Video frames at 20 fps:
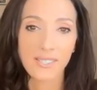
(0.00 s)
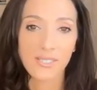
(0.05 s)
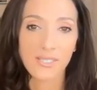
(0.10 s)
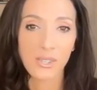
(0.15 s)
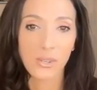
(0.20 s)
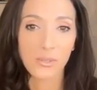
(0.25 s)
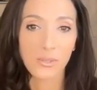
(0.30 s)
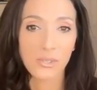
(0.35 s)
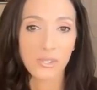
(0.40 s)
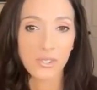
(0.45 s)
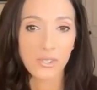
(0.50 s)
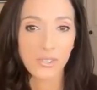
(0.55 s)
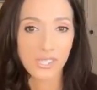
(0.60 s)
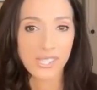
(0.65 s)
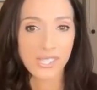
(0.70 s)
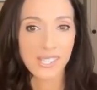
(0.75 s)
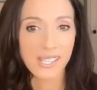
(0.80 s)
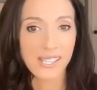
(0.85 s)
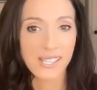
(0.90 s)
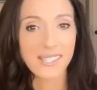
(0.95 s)
So Cert
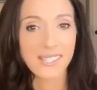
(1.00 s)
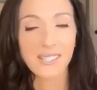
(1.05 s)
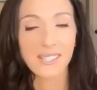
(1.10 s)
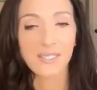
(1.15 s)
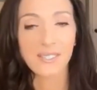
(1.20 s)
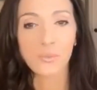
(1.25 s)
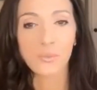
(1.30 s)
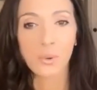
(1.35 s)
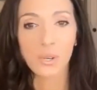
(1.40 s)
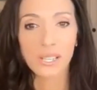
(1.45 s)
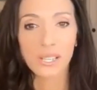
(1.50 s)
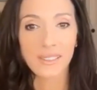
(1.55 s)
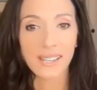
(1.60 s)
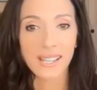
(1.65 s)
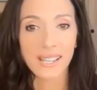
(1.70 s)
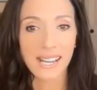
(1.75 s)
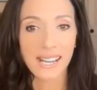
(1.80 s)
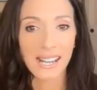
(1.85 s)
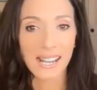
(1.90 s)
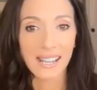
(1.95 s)
6 is one
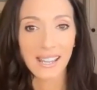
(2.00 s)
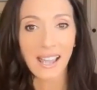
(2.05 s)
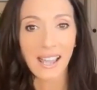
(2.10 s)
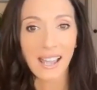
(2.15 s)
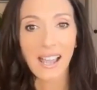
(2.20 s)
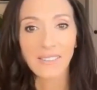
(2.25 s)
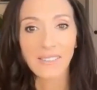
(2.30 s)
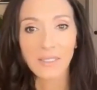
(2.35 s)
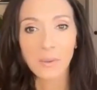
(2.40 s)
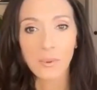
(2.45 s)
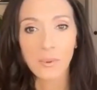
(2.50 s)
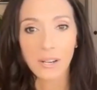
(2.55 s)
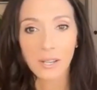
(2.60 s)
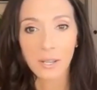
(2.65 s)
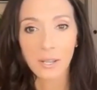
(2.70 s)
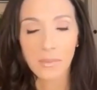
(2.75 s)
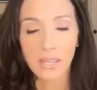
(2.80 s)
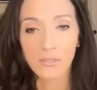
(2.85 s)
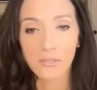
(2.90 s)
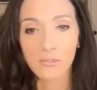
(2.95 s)
that I highly
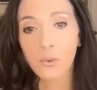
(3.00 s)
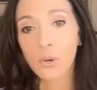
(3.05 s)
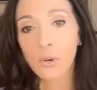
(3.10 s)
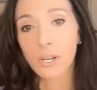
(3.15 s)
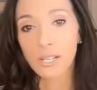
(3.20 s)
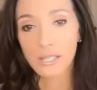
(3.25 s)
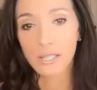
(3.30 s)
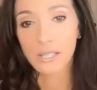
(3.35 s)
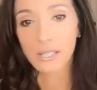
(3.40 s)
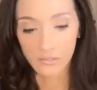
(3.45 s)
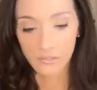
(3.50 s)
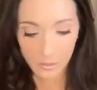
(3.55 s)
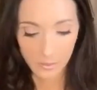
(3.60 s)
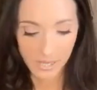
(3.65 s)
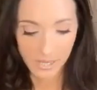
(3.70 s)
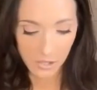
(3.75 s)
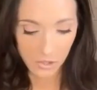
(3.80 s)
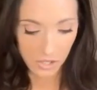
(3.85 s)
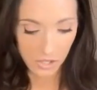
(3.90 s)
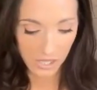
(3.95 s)
recommend for
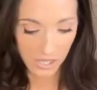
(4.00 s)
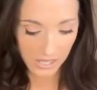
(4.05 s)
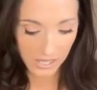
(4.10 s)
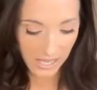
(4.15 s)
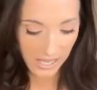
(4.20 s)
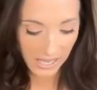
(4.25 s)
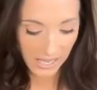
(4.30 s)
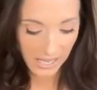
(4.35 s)
inflammation.